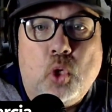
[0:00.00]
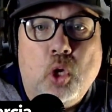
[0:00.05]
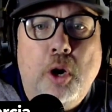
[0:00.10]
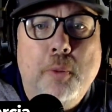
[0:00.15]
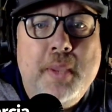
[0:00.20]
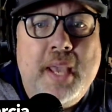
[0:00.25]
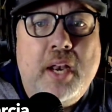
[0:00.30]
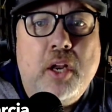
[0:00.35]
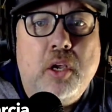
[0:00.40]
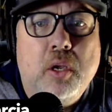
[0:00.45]

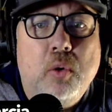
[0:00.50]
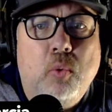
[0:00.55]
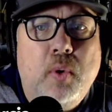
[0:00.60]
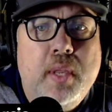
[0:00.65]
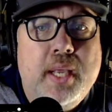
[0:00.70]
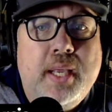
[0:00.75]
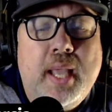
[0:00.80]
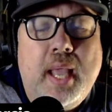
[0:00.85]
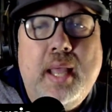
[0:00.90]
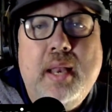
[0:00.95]
Hope you had a good
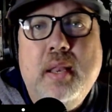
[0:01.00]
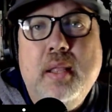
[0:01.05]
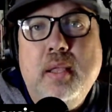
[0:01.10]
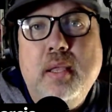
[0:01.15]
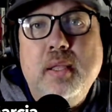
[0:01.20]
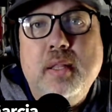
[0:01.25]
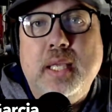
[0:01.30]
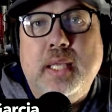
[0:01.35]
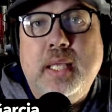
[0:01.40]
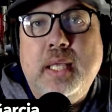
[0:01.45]
weekend.
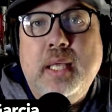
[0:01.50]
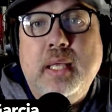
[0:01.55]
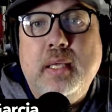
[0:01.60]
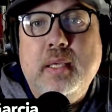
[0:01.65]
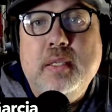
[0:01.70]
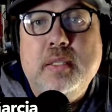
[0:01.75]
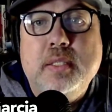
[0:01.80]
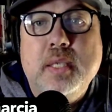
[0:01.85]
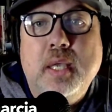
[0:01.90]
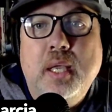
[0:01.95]
The
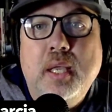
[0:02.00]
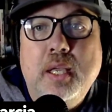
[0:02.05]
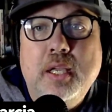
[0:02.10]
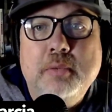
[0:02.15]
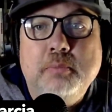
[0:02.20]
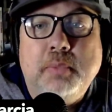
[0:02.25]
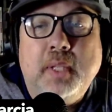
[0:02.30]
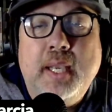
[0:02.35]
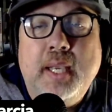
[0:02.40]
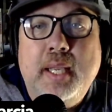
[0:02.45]
Kings
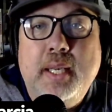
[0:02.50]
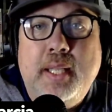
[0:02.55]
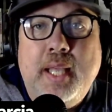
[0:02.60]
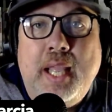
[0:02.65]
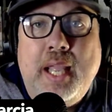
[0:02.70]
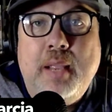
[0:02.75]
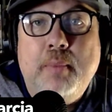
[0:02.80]
played